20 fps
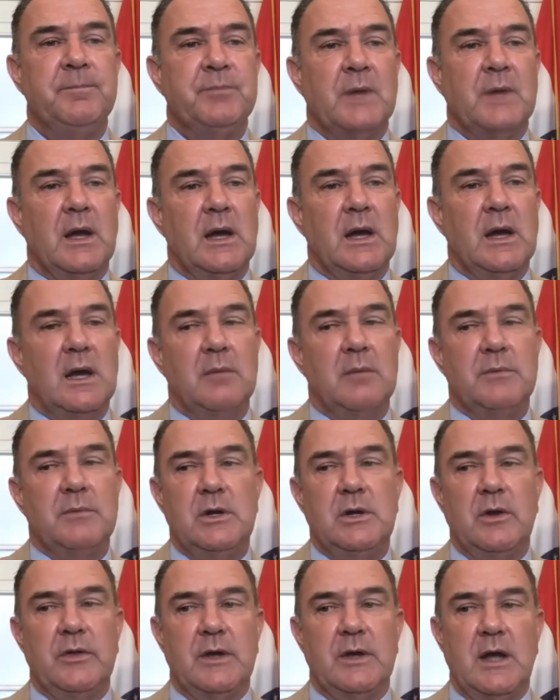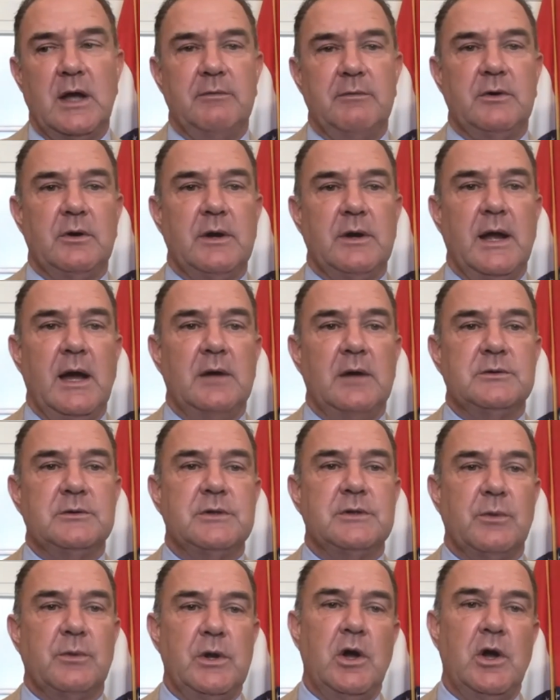The governor announced
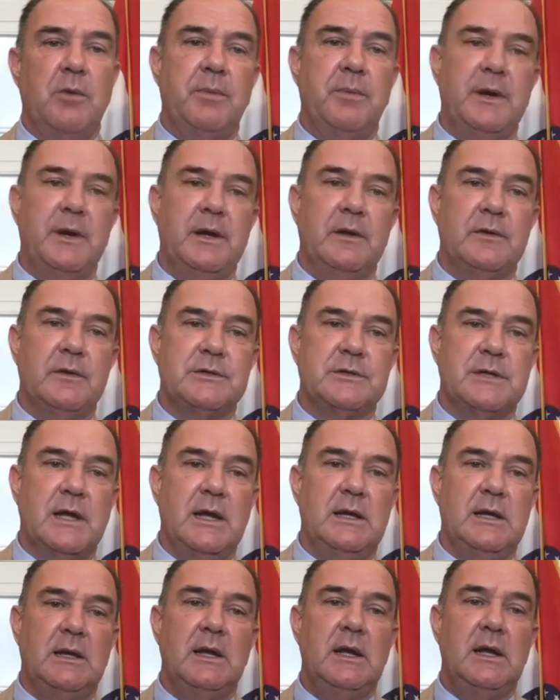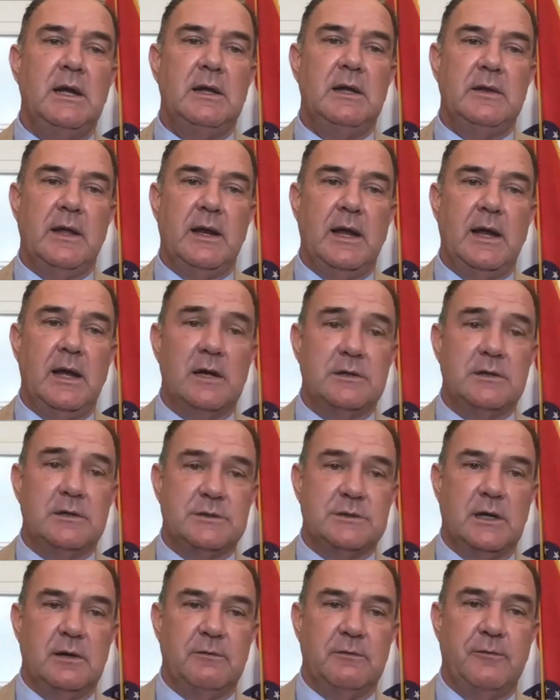the reopening of the state that has
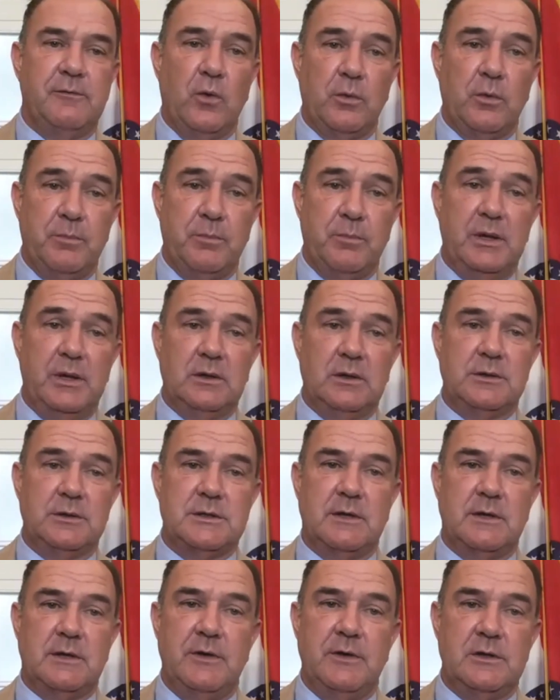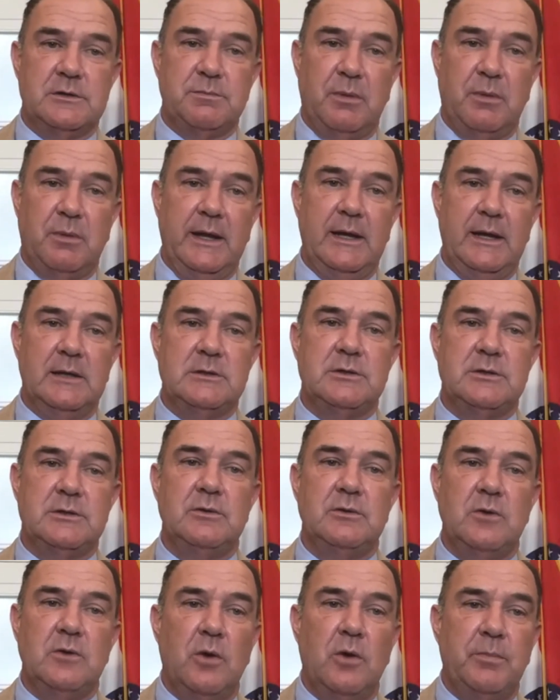4 pillars of his plan
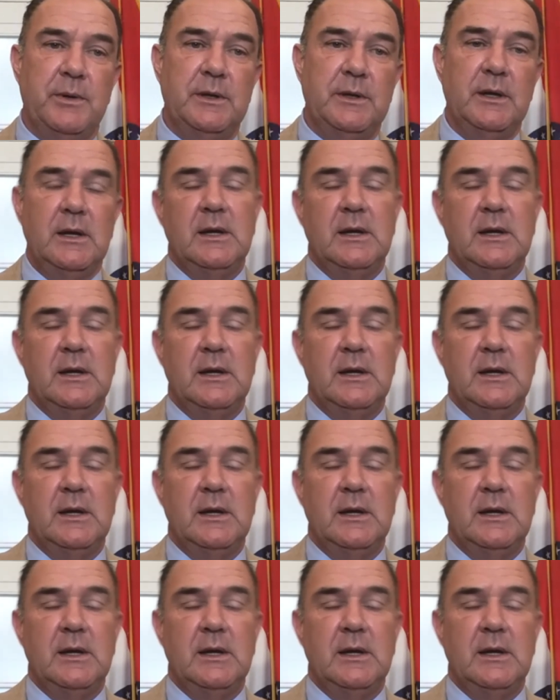to open.